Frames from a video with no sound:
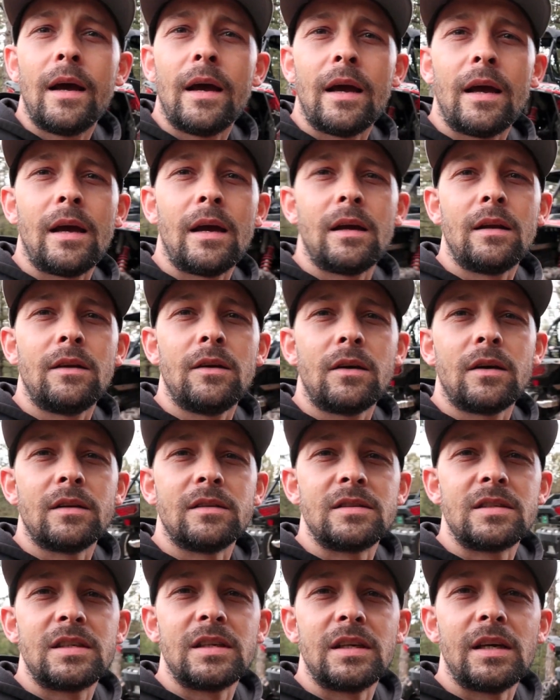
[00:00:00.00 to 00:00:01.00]
And you can
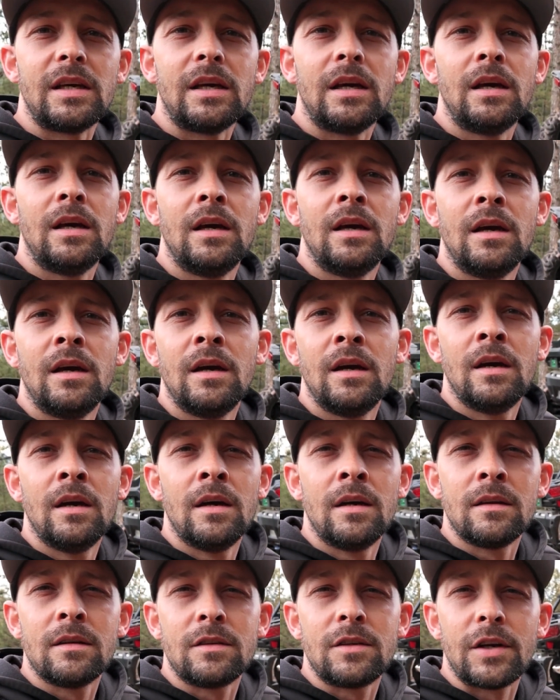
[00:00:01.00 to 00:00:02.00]
see
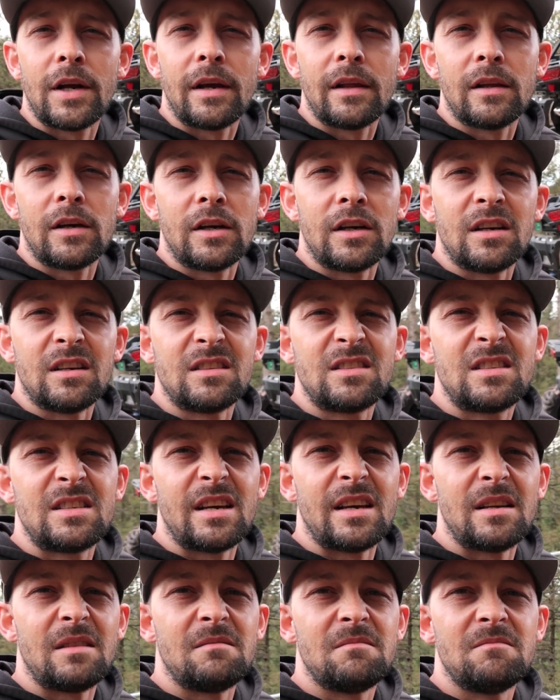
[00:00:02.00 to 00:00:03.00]
the trailer is
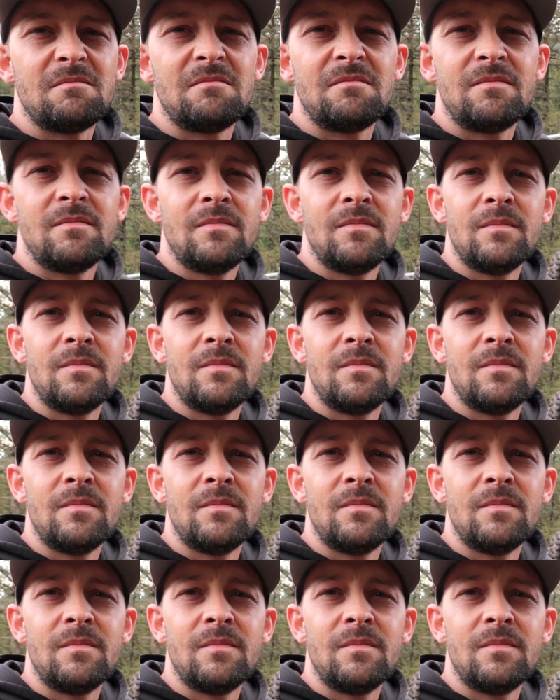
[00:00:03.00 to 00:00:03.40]
sitting